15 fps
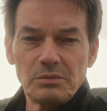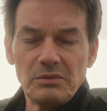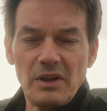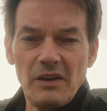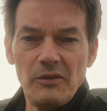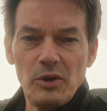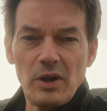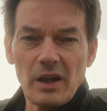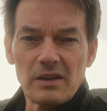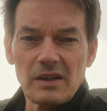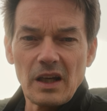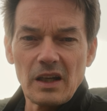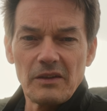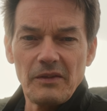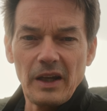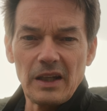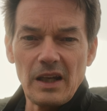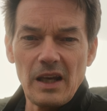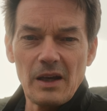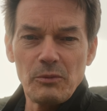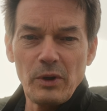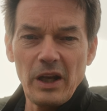give you that kind of
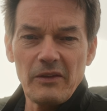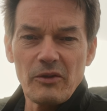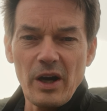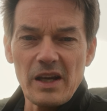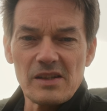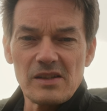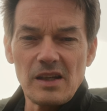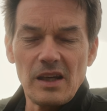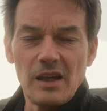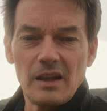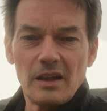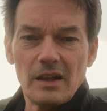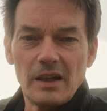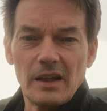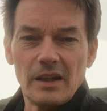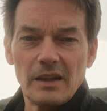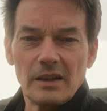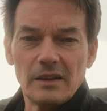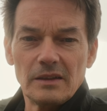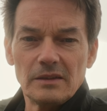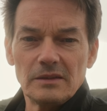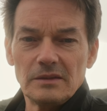idea. Whenever I see
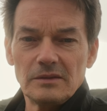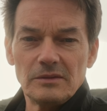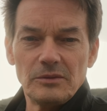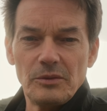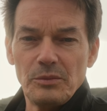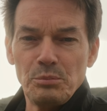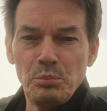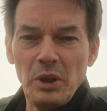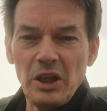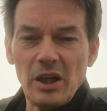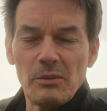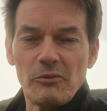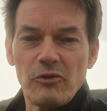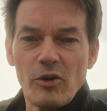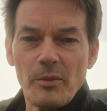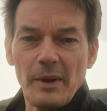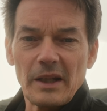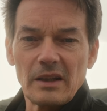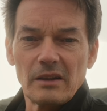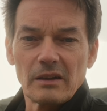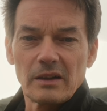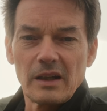medium
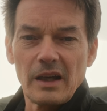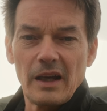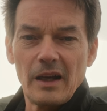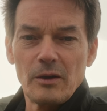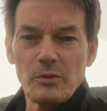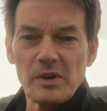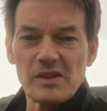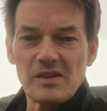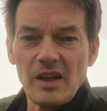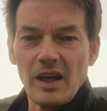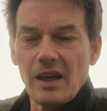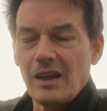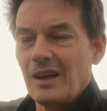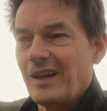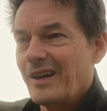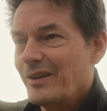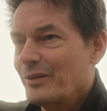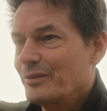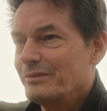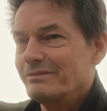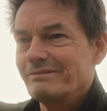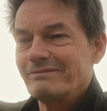format look, I always think, you know,